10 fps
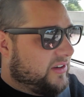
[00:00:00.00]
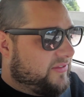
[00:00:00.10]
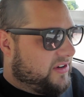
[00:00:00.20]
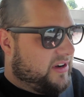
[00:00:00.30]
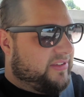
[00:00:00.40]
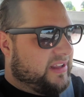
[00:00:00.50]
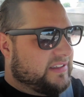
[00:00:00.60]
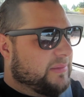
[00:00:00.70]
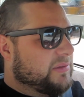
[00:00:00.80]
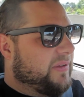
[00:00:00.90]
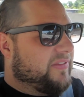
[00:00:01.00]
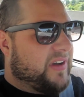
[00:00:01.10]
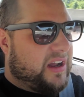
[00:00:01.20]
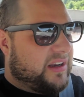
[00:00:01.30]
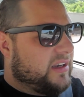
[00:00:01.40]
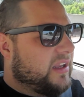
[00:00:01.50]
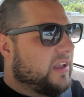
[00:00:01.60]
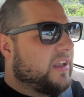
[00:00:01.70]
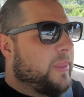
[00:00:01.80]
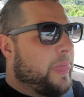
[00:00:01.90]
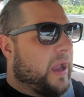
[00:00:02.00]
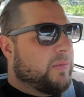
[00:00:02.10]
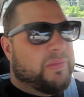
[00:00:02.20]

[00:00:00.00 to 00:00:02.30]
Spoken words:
So far, everything seems to be fine. I